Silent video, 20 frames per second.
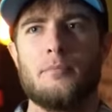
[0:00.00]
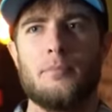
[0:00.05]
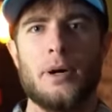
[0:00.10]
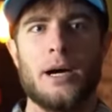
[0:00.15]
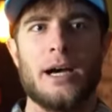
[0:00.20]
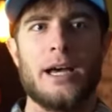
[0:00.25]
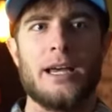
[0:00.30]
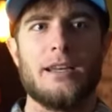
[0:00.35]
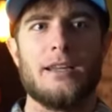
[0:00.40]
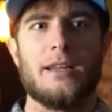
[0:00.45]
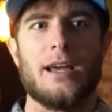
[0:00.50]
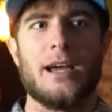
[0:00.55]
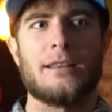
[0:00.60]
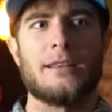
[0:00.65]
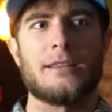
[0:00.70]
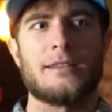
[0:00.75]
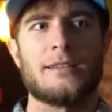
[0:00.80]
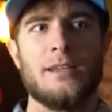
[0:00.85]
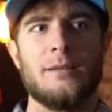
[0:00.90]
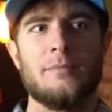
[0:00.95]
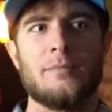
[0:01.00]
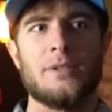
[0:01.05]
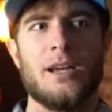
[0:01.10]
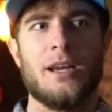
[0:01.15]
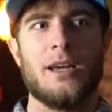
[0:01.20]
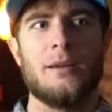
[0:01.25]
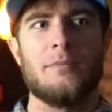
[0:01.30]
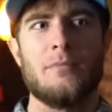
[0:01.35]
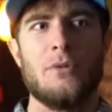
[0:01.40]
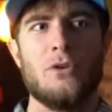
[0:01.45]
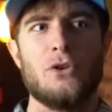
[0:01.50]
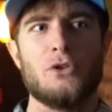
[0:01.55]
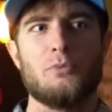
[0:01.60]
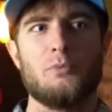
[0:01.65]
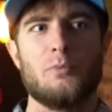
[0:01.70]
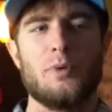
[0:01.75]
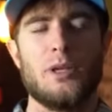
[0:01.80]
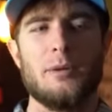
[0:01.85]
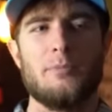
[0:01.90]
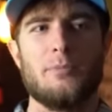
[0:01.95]
But at the same time,
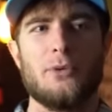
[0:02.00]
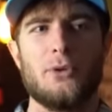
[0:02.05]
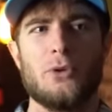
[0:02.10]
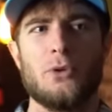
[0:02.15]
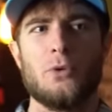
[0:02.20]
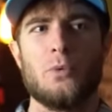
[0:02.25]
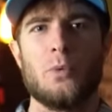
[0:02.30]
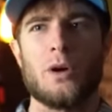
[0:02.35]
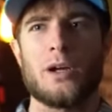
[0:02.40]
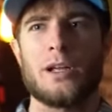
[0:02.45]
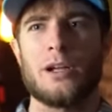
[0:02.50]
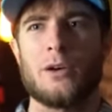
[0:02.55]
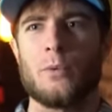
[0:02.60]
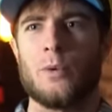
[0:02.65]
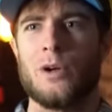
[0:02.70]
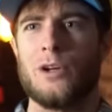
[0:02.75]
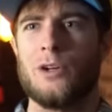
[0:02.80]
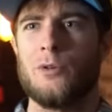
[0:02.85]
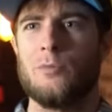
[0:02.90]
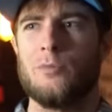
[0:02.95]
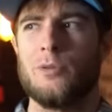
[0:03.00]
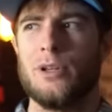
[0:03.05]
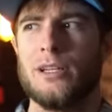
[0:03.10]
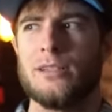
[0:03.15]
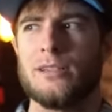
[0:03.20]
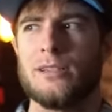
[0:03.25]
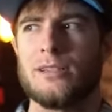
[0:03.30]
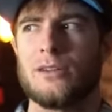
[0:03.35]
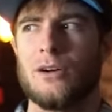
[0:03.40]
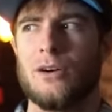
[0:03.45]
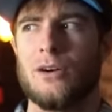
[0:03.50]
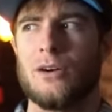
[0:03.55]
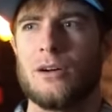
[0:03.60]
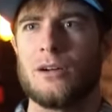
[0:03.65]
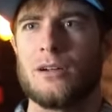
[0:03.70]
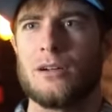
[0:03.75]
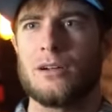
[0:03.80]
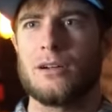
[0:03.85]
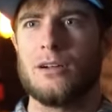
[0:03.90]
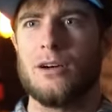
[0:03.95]
most people who work at rental places
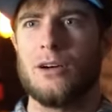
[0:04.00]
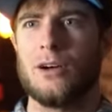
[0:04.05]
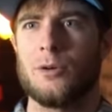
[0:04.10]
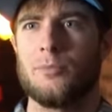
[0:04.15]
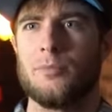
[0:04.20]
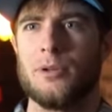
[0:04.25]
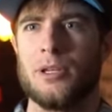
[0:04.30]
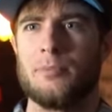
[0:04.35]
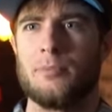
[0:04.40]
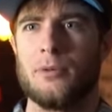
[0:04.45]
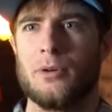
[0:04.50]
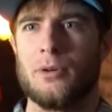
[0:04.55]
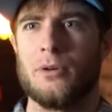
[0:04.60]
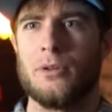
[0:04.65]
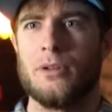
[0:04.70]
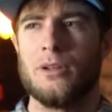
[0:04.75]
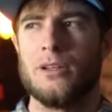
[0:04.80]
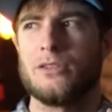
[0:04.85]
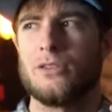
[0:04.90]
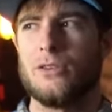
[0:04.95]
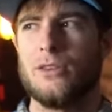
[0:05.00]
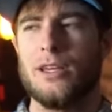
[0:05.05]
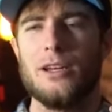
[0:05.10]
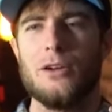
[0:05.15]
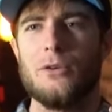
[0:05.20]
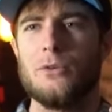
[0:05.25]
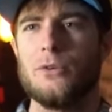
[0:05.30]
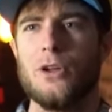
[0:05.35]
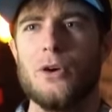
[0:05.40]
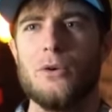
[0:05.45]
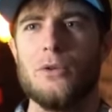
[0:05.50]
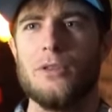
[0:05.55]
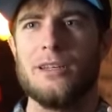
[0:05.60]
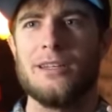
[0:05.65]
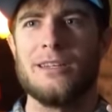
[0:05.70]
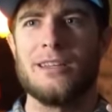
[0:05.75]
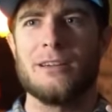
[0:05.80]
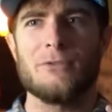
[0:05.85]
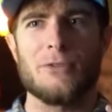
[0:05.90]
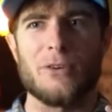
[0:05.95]
aren't car people, so they don't know the
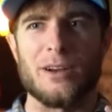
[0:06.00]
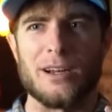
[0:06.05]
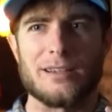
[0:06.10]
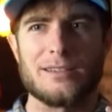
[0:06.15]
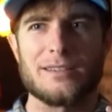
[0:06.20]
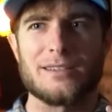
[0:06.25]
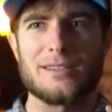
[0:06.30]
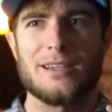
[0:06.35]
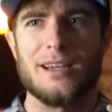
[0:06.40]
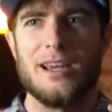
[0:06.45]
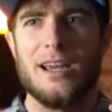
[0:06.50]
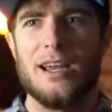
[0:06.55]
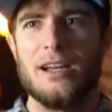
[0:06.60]
difference.